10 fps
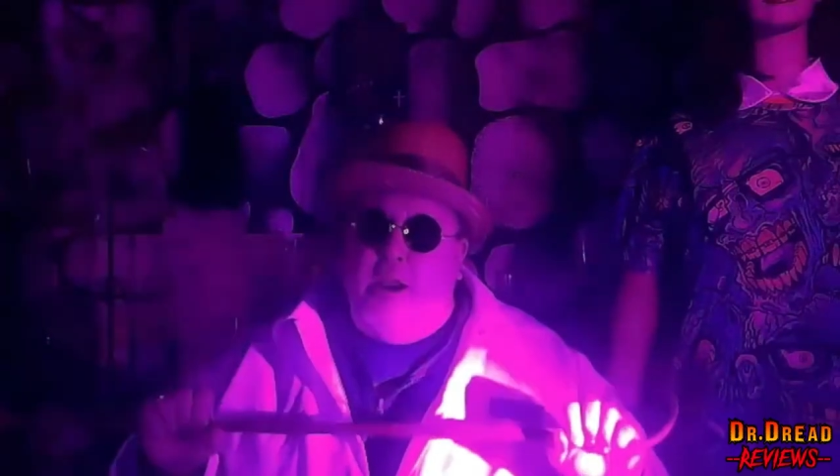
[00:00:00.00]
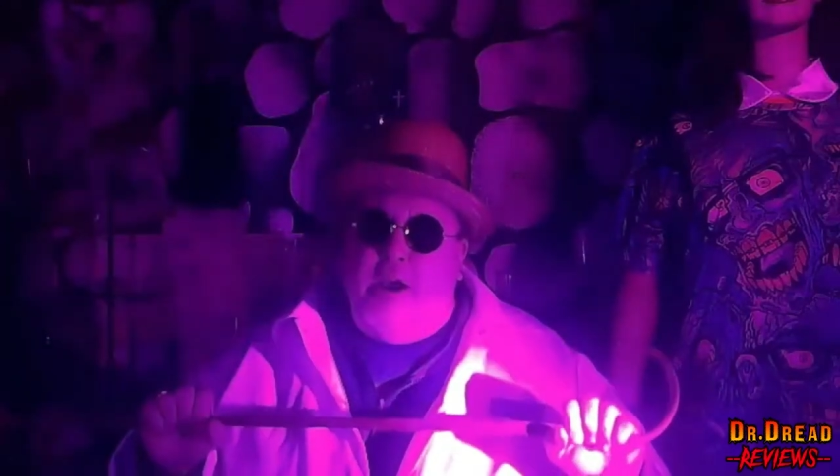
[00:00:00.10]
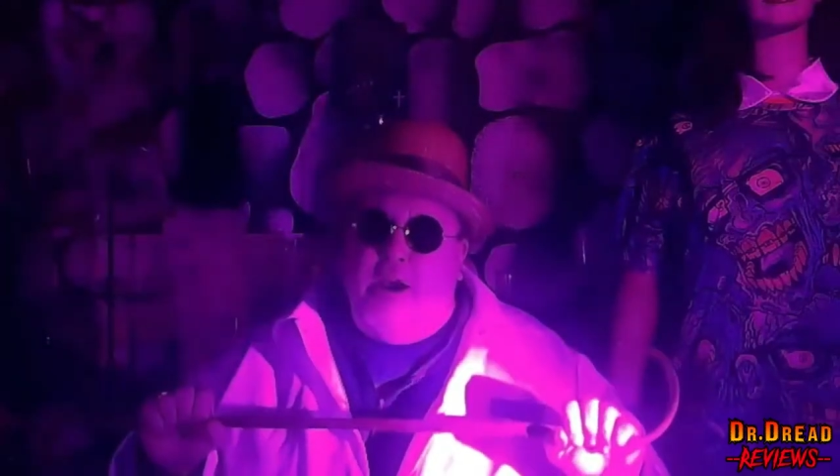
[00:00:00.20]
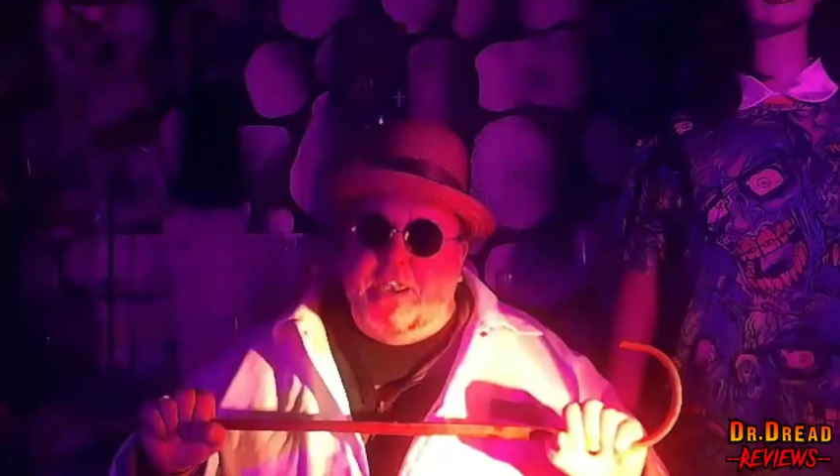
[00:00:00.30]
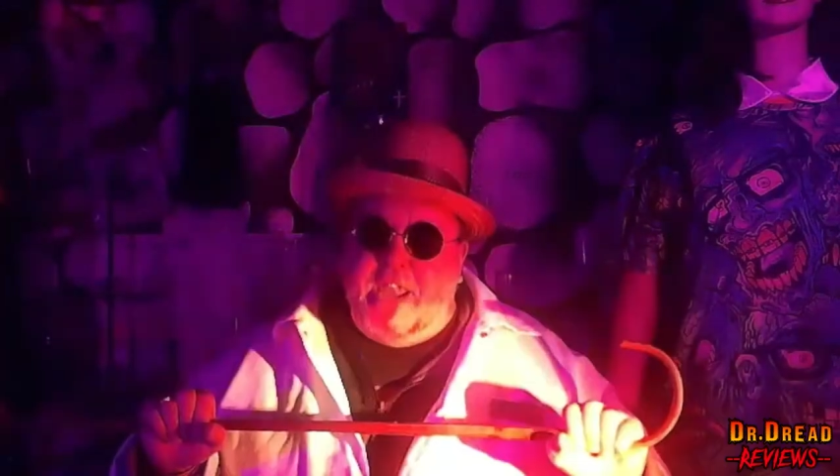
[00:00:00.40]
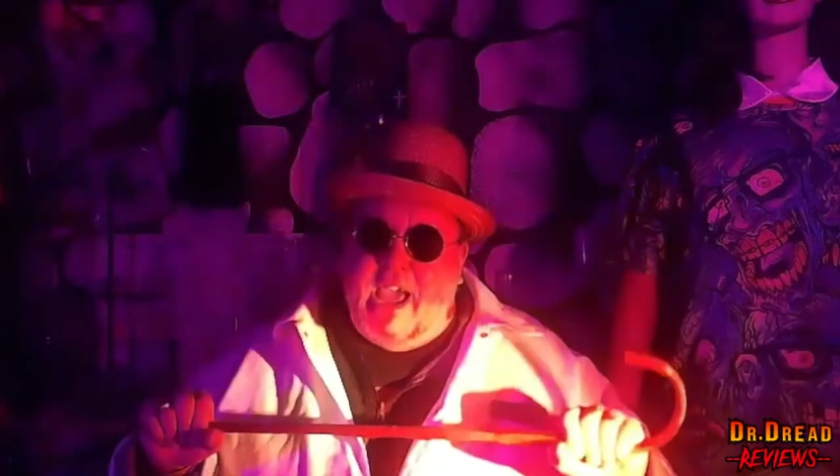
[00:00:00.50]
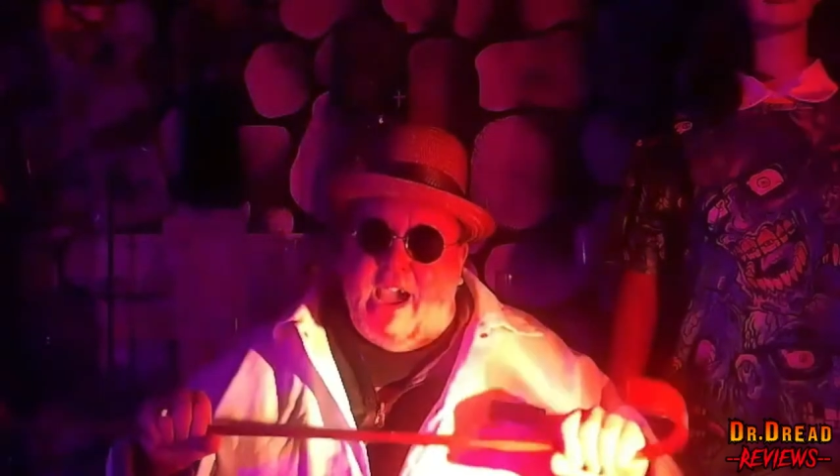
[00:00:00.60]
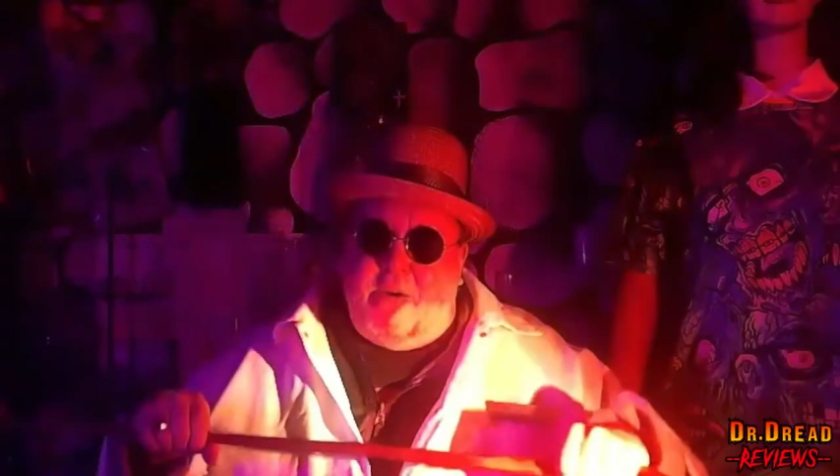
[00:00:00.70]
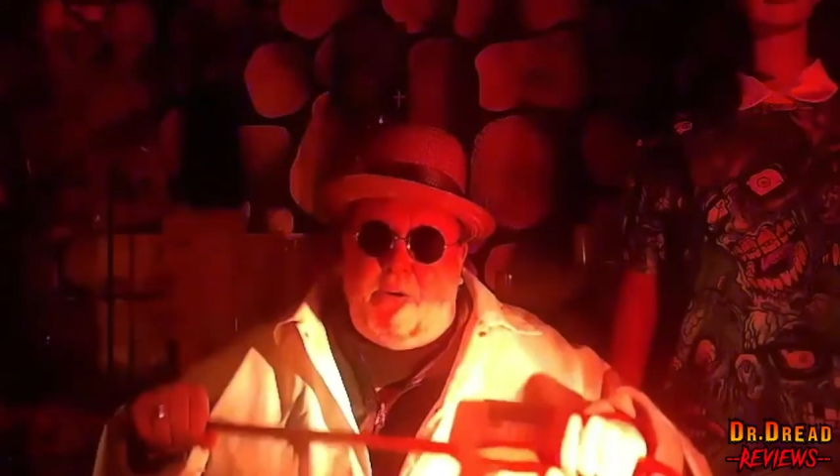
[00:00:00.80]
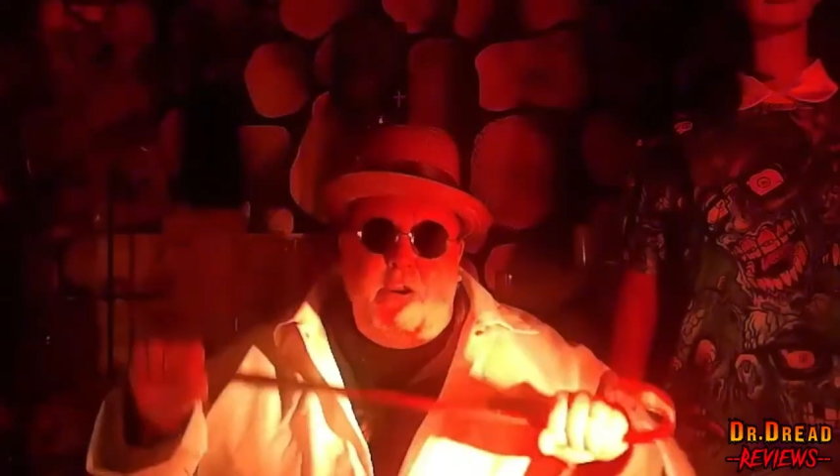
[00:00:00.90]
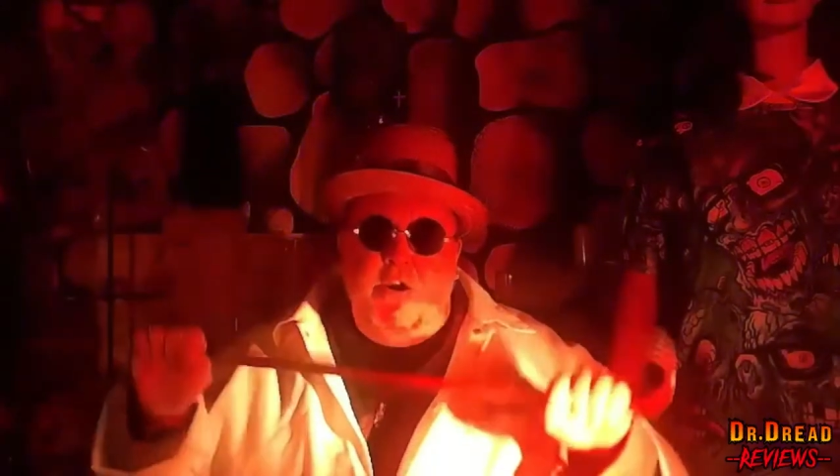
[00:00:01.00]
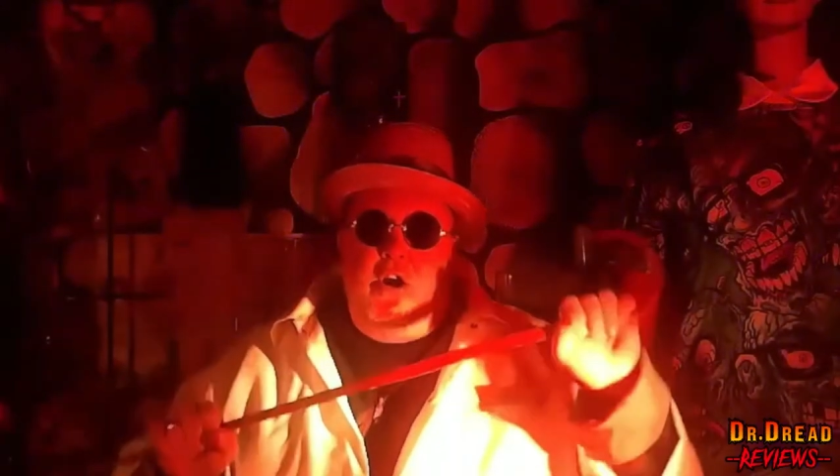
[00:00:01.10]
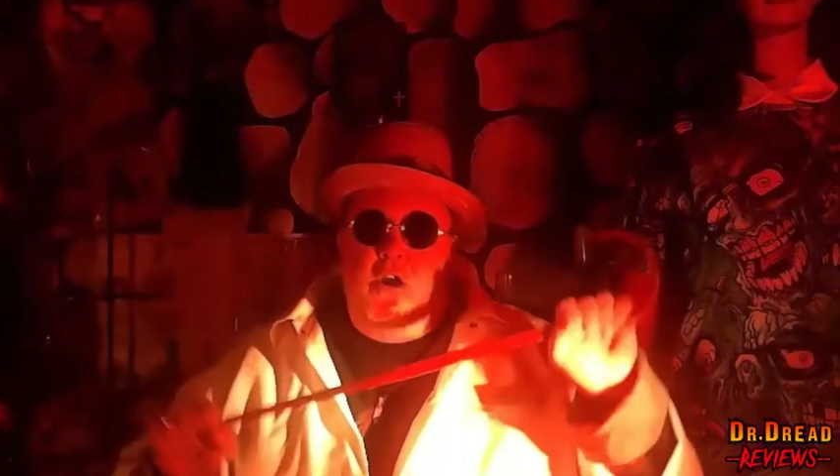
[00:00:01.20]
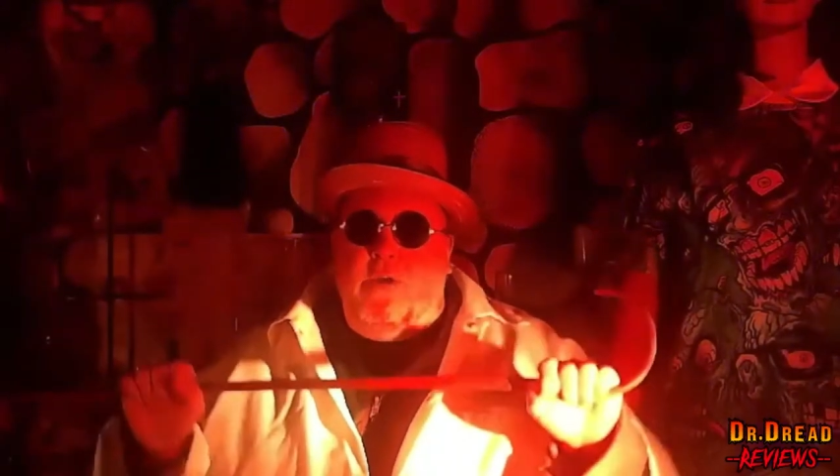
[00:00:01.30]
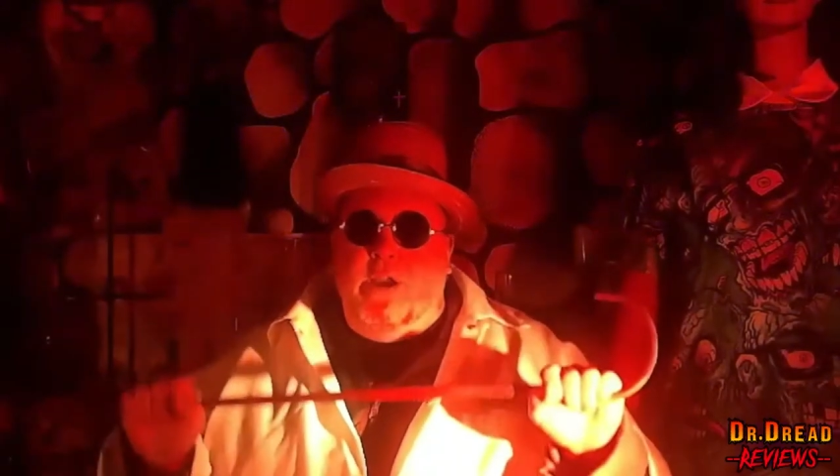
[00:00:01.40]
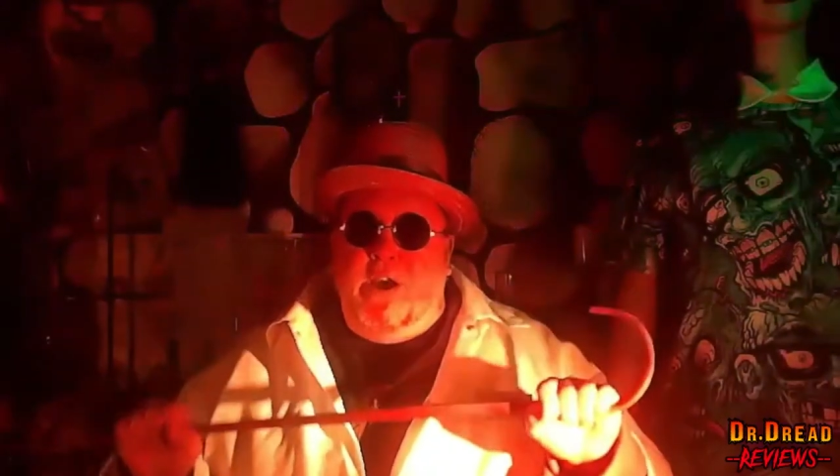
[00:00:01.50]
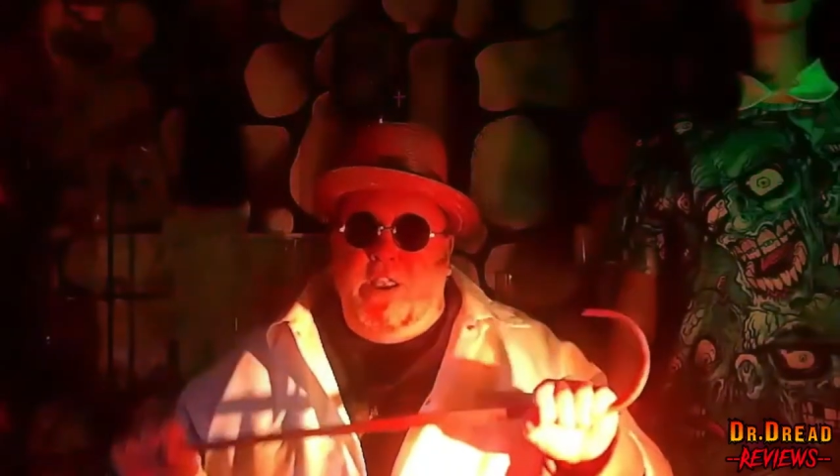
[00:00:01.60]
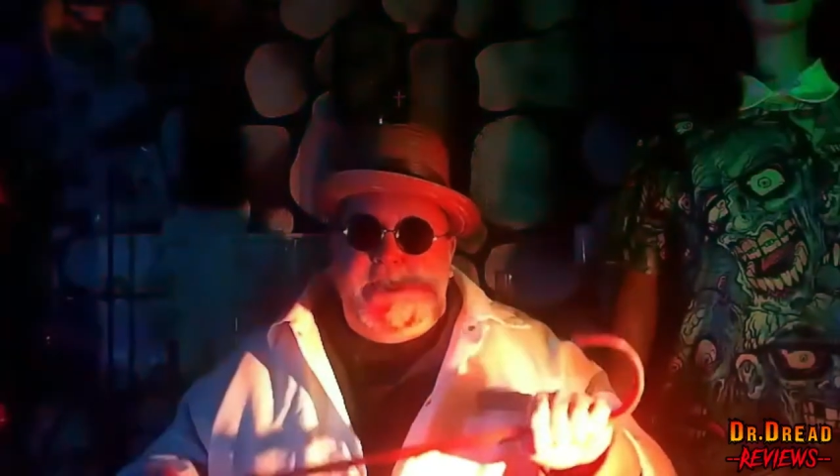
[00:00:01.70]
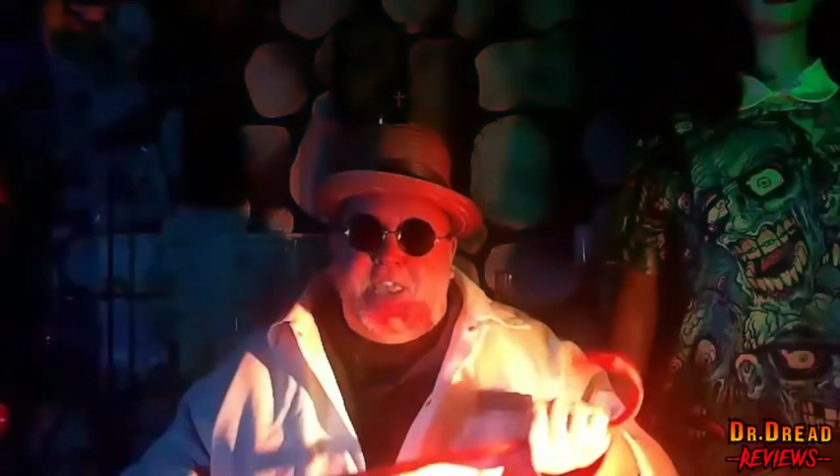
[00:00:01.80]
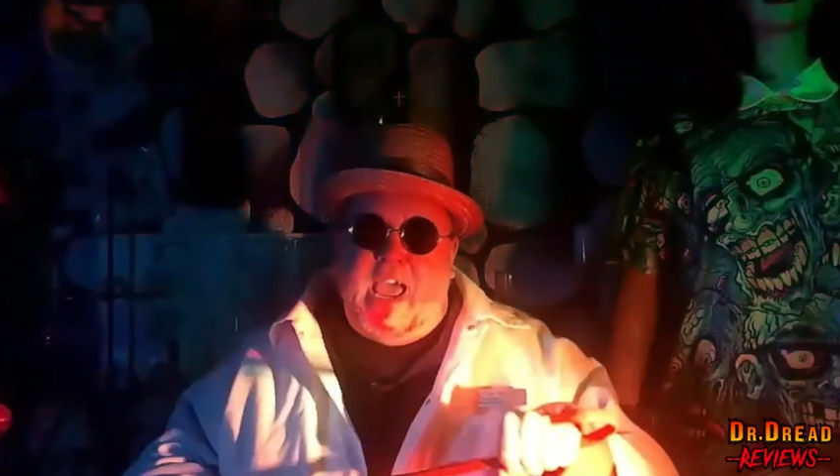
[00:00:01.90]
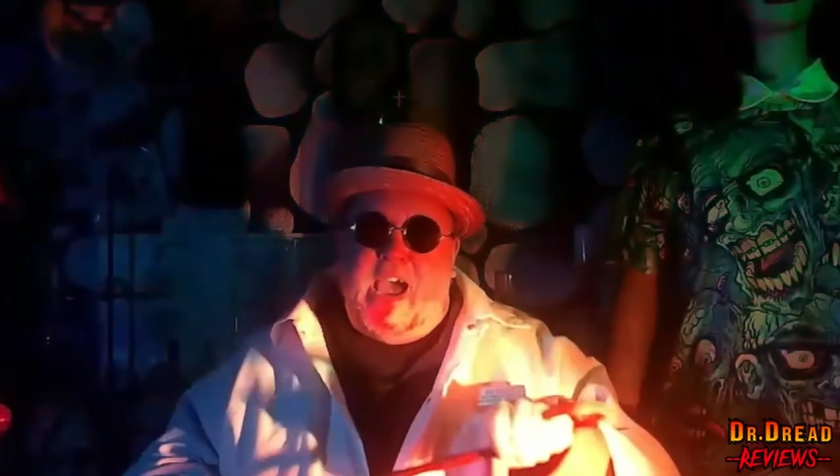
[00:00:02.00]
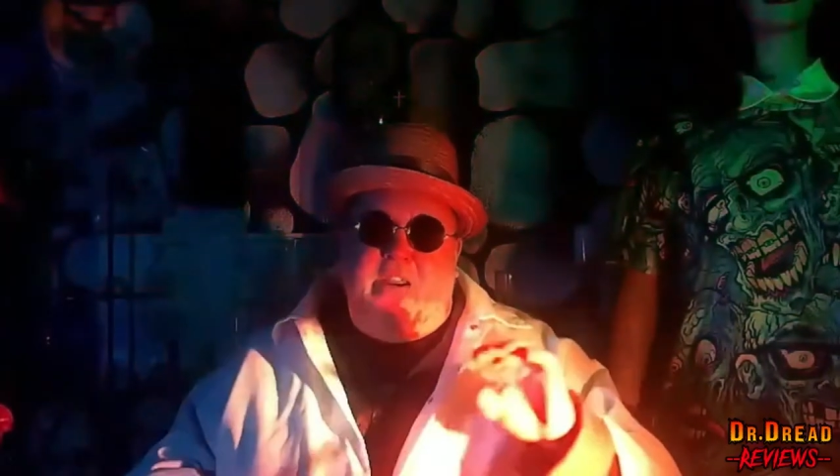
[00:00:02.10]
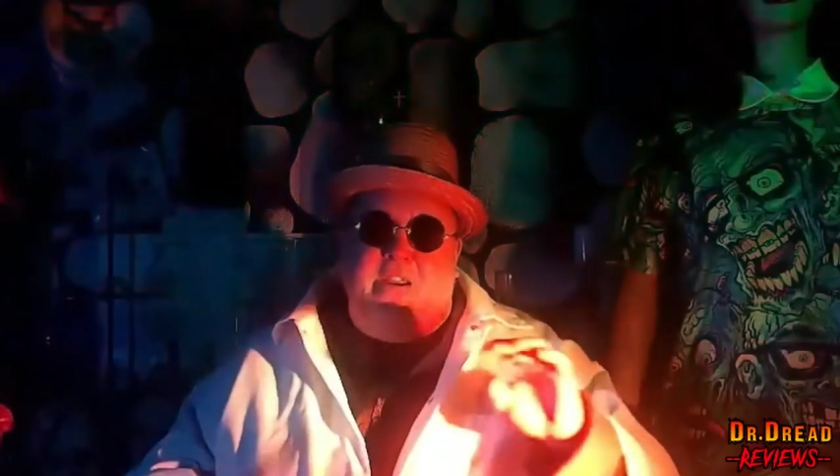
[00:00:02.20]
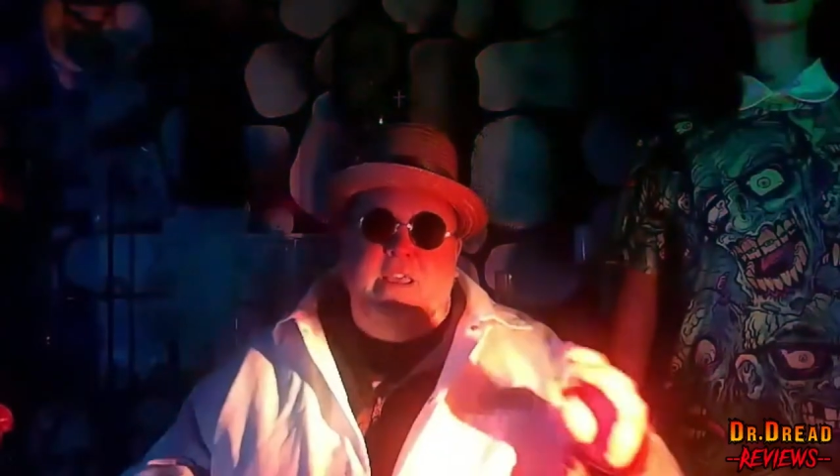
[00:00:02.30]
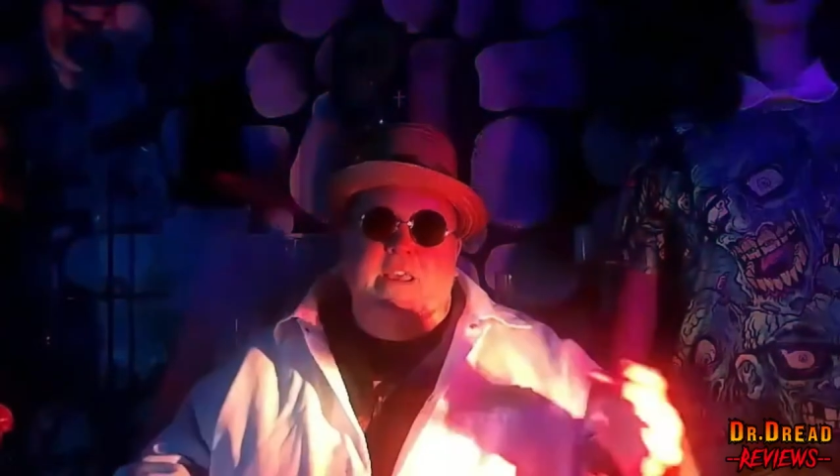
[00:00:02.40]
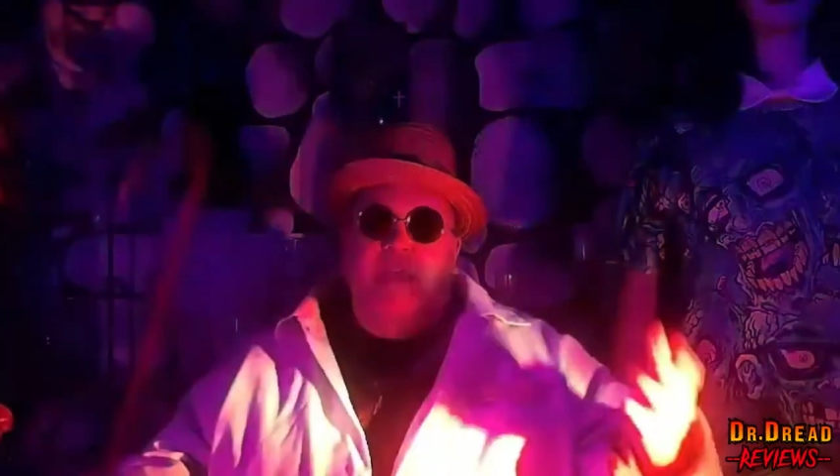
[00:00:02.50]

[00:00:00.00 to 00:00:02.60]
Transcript: hurry on down. Hurry on down.